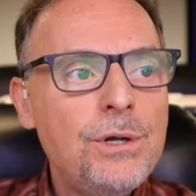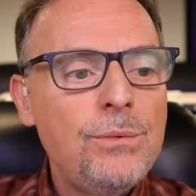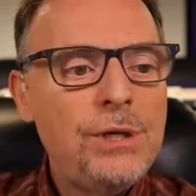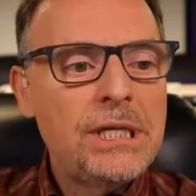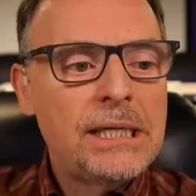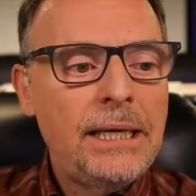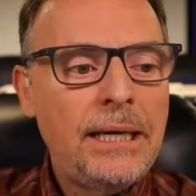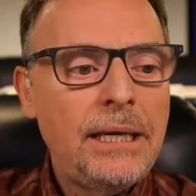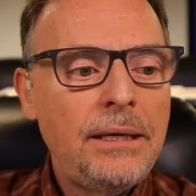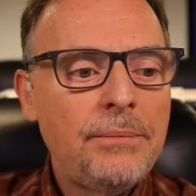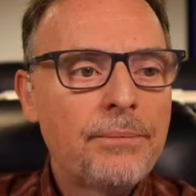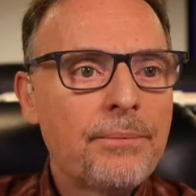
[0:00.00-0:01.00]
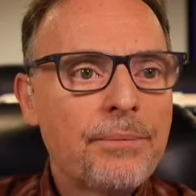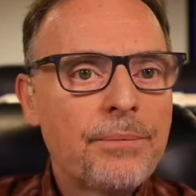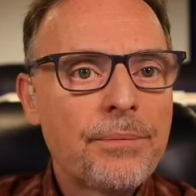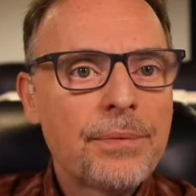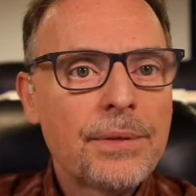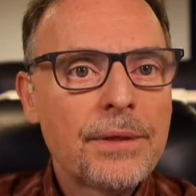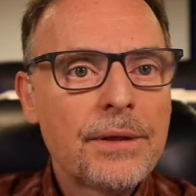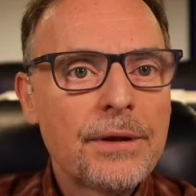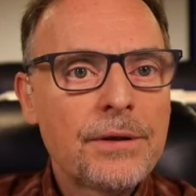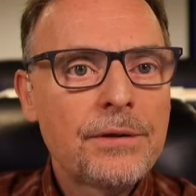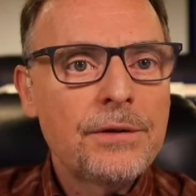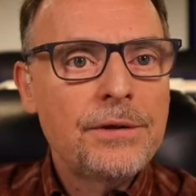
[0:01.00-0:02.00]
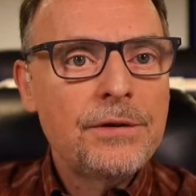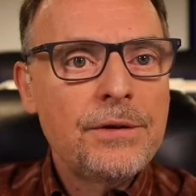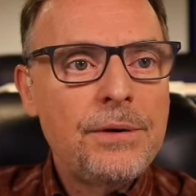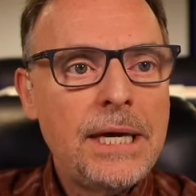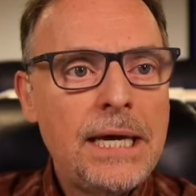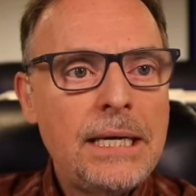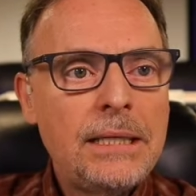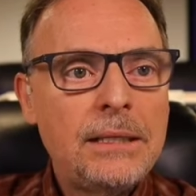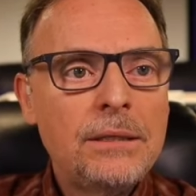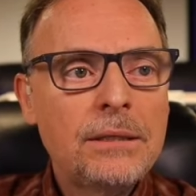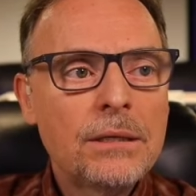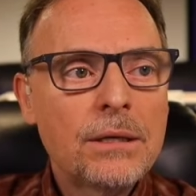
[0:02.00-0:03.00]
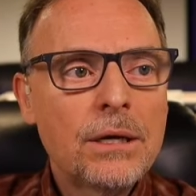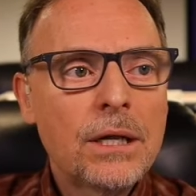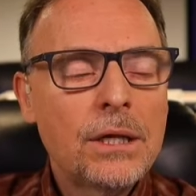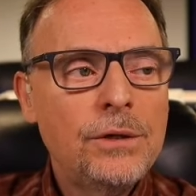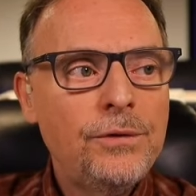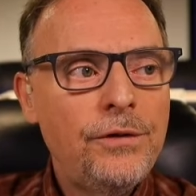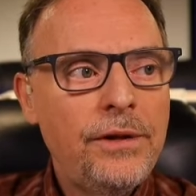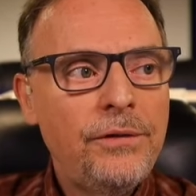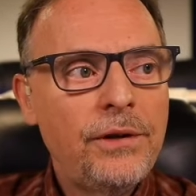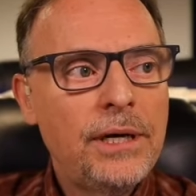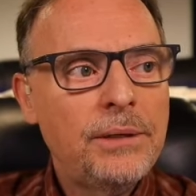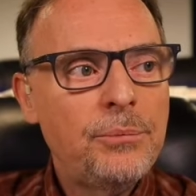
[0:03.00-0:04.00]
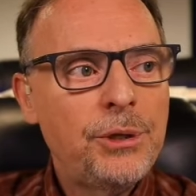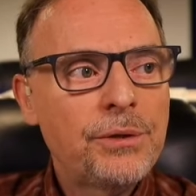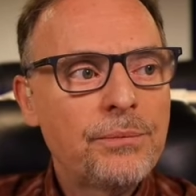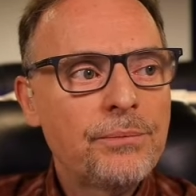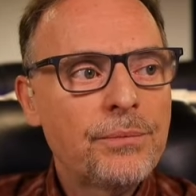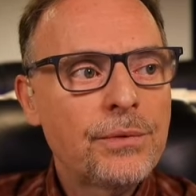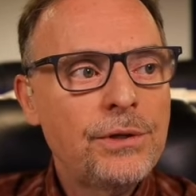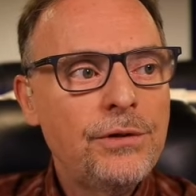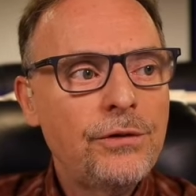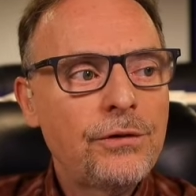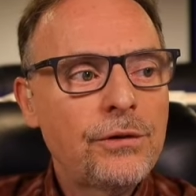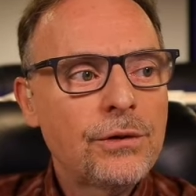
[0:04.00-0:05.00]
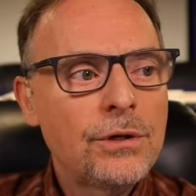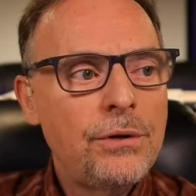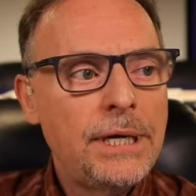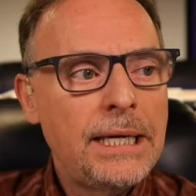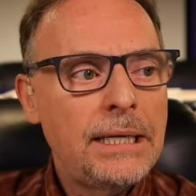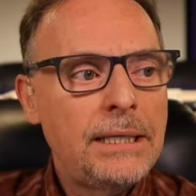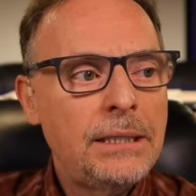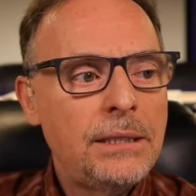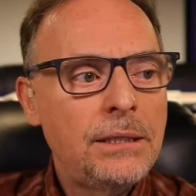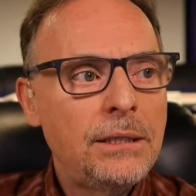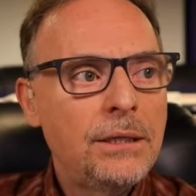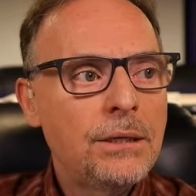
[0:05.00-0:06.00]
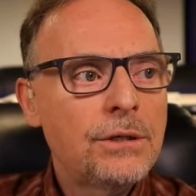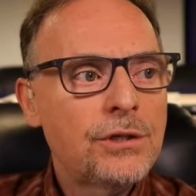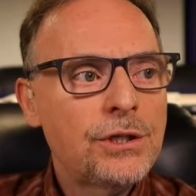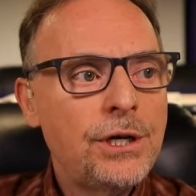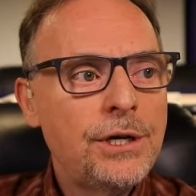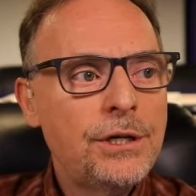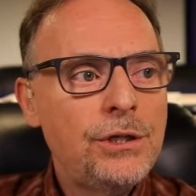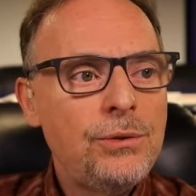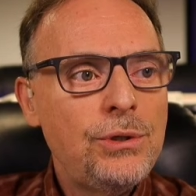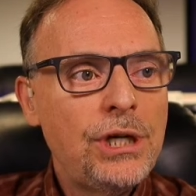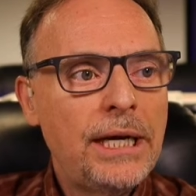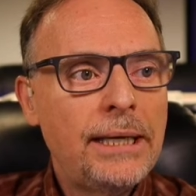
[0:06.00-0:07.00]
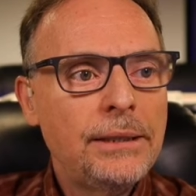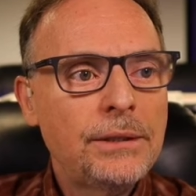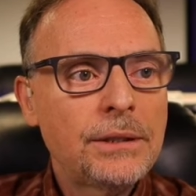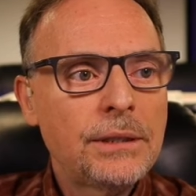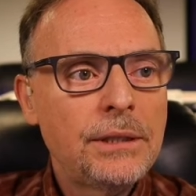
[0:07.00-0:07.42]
don't we say, let's go ahead and close this up. Let's go ahead and start a new chat.